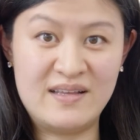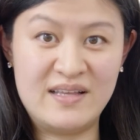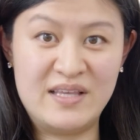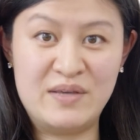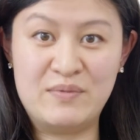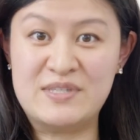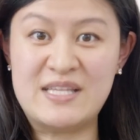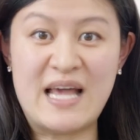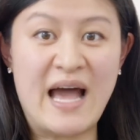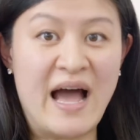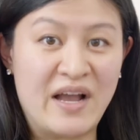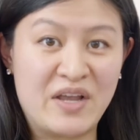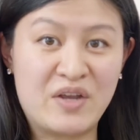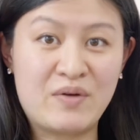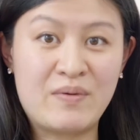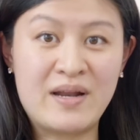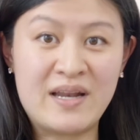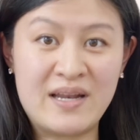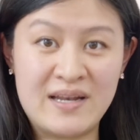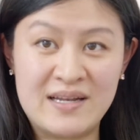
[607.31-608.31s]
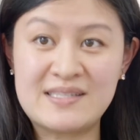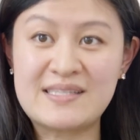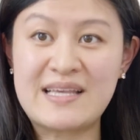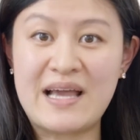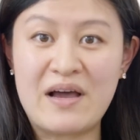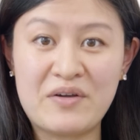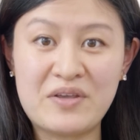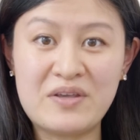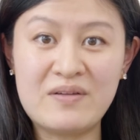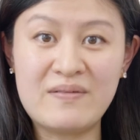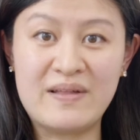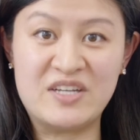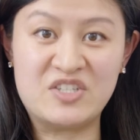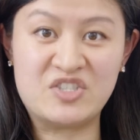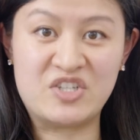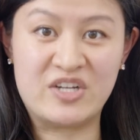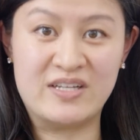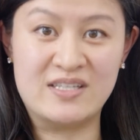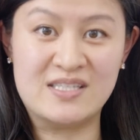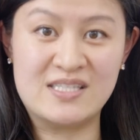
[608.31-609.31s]
He was accurate in his
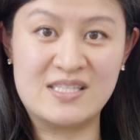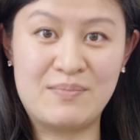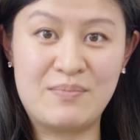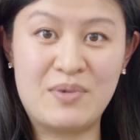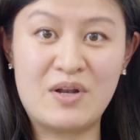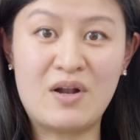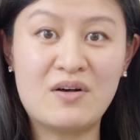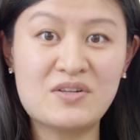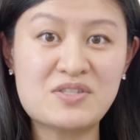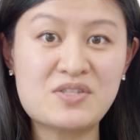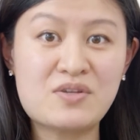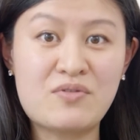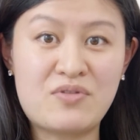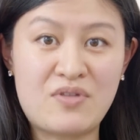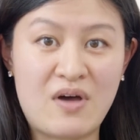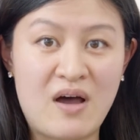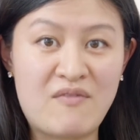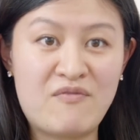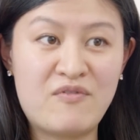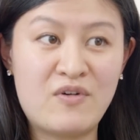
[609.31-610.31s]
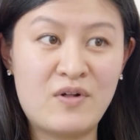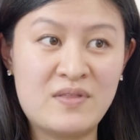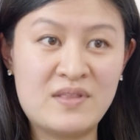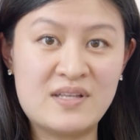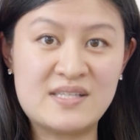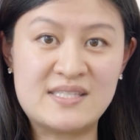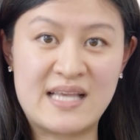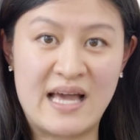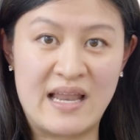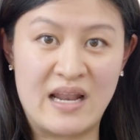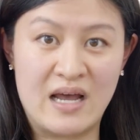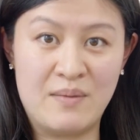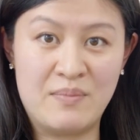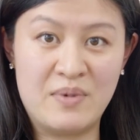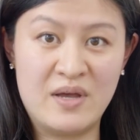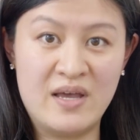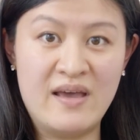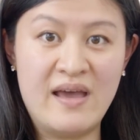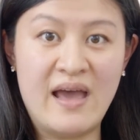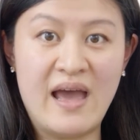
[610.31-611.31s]
calculations, but also thoughtful in the
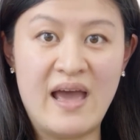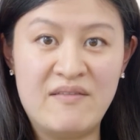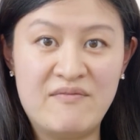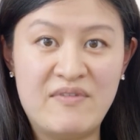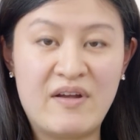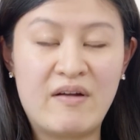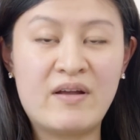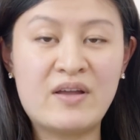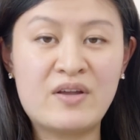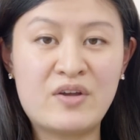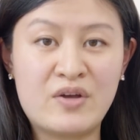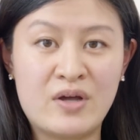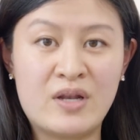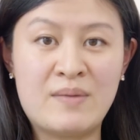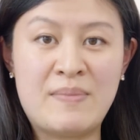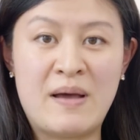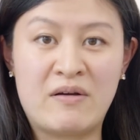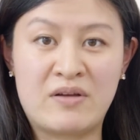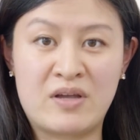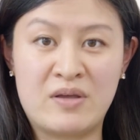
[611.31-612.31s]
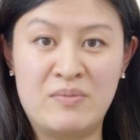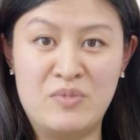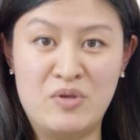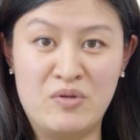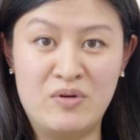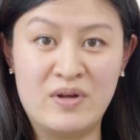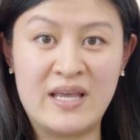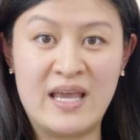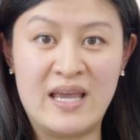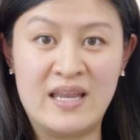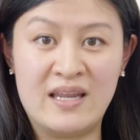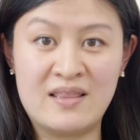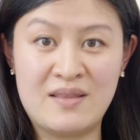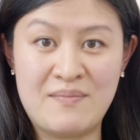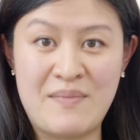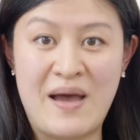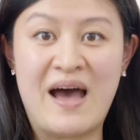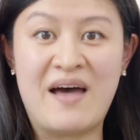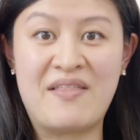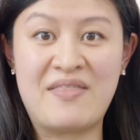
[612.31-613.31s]
setup and very good about communicating
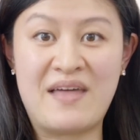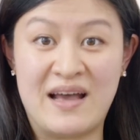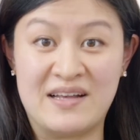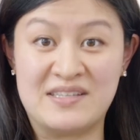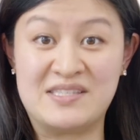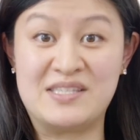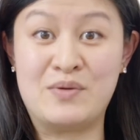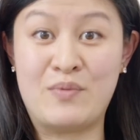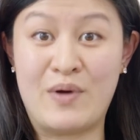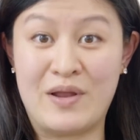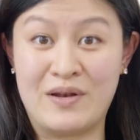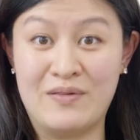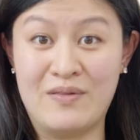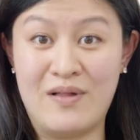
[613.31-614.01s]
the math as he went